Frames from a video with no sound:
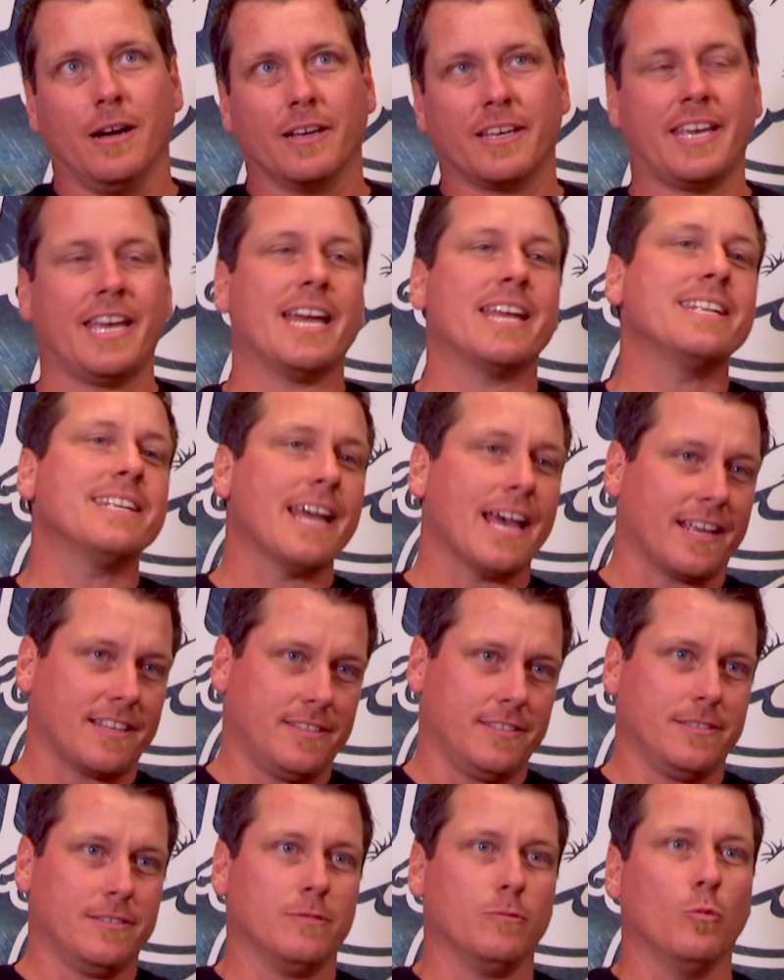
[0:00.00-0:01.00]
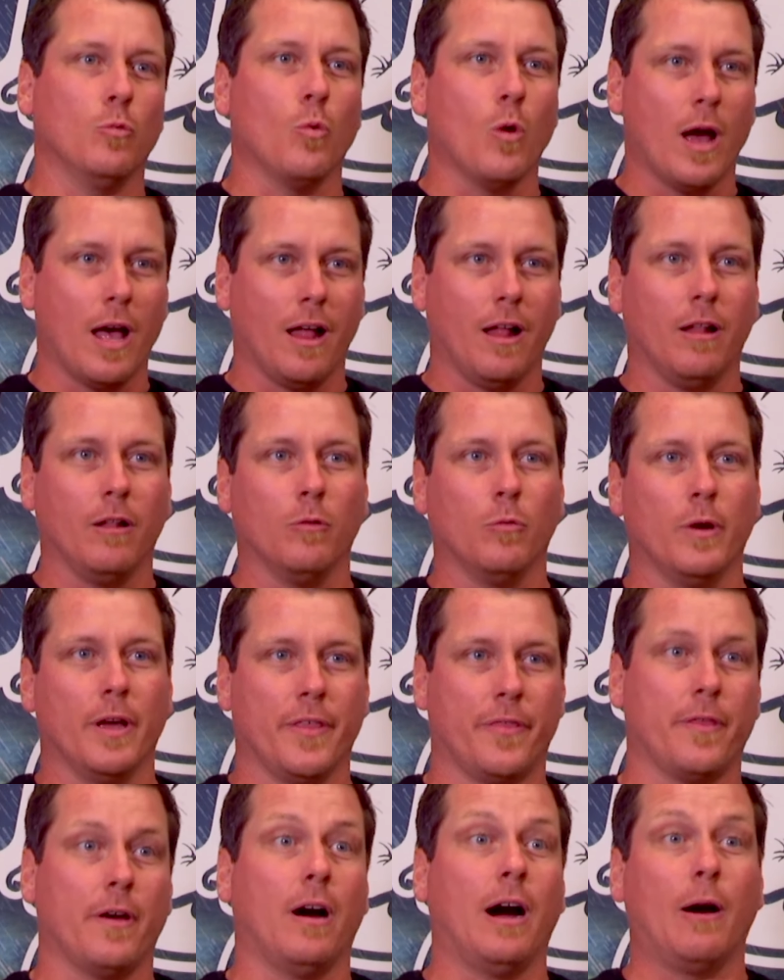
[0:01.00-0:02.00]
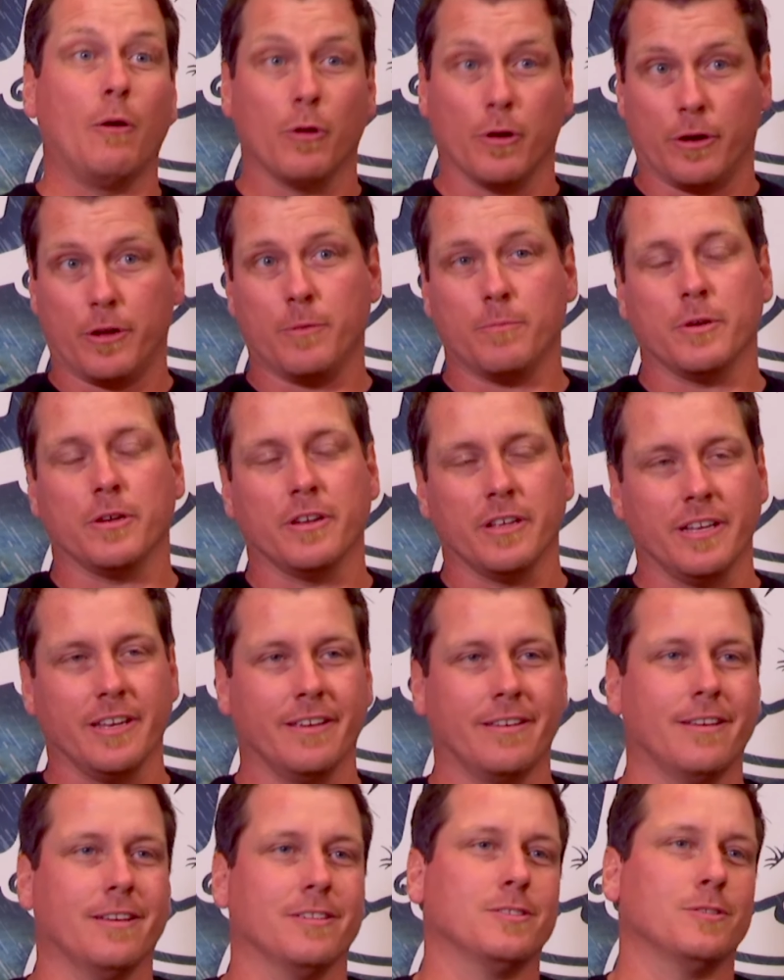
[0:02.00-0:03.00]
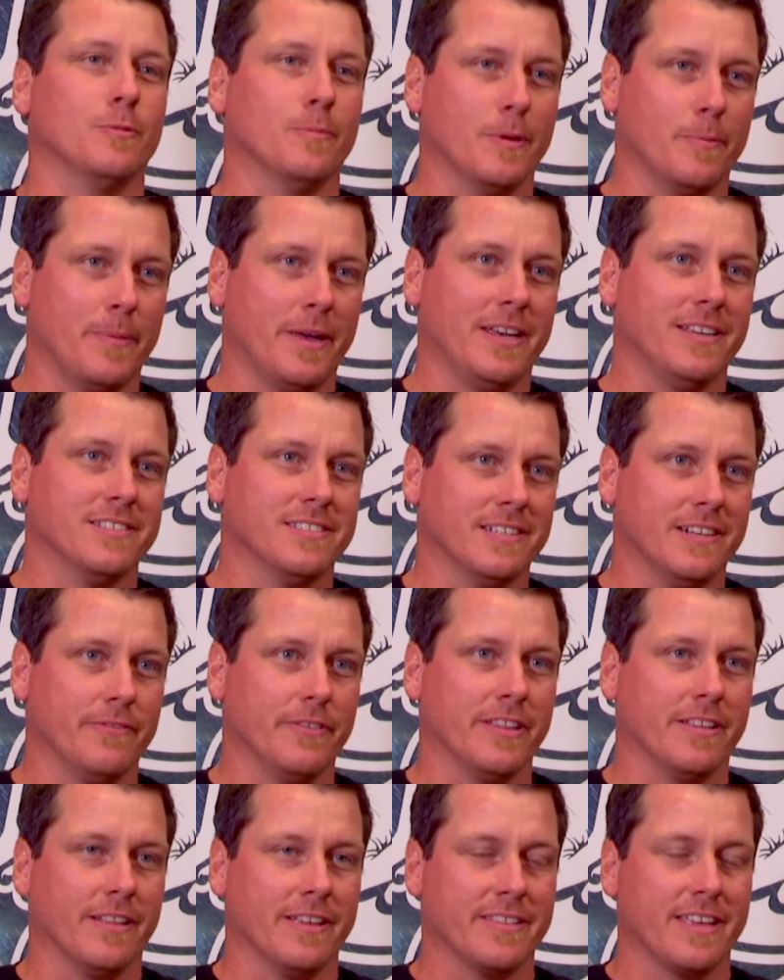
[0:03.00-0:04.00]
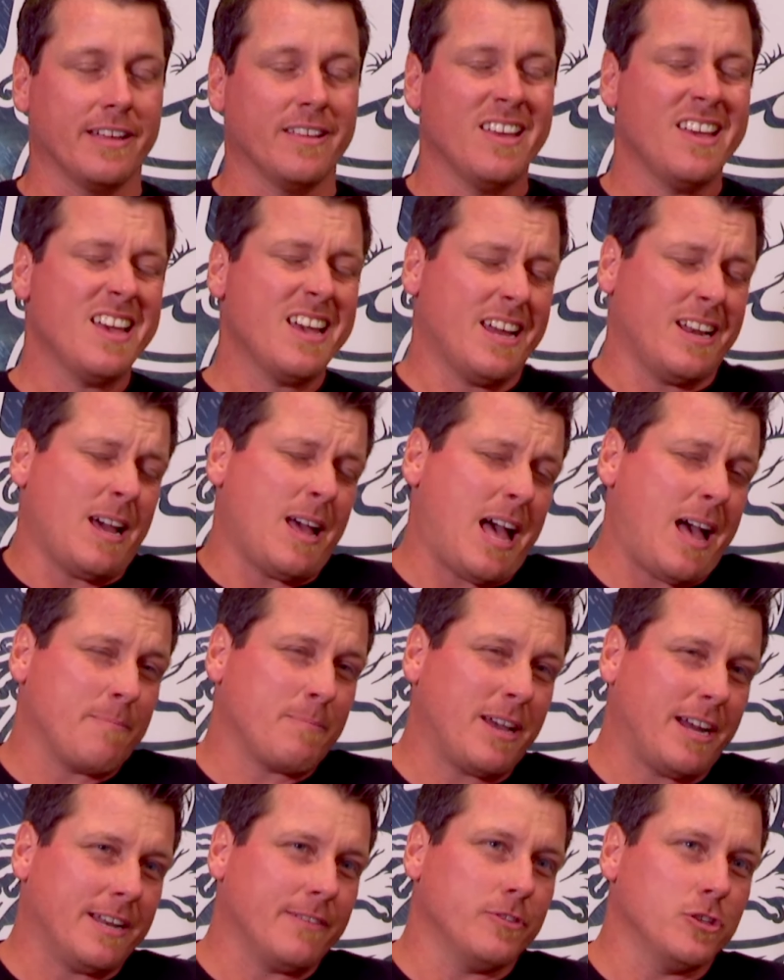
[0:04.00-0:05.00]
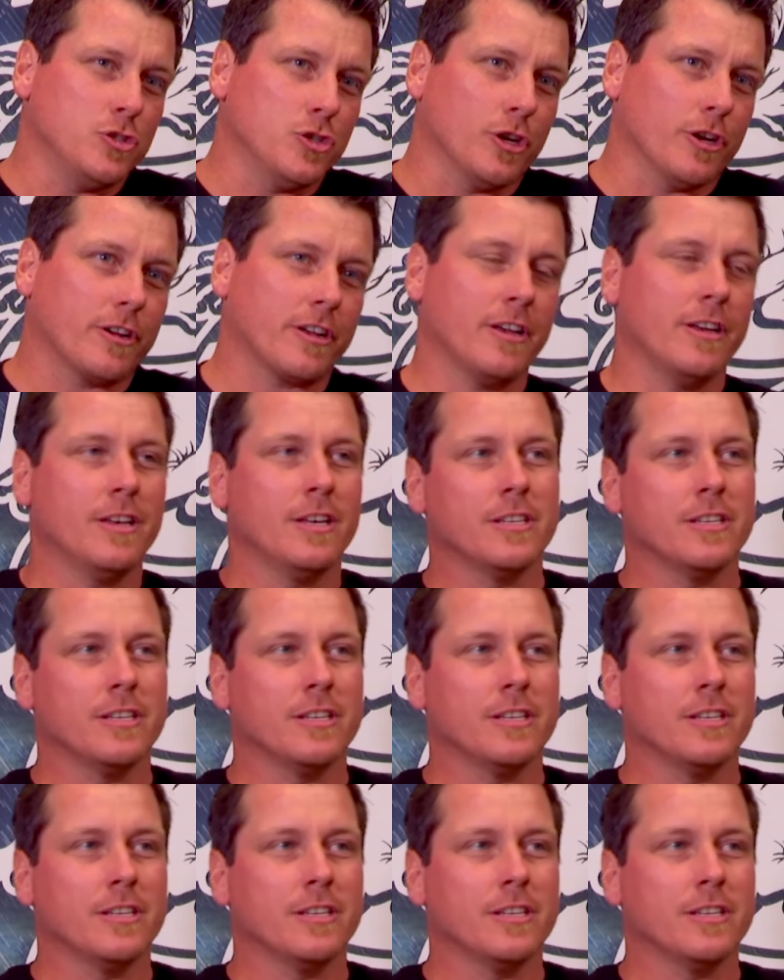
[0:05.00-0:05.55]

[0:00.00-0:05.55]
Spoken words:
connects well with our community and customer base and everything like that. And I'm kind of a jerk.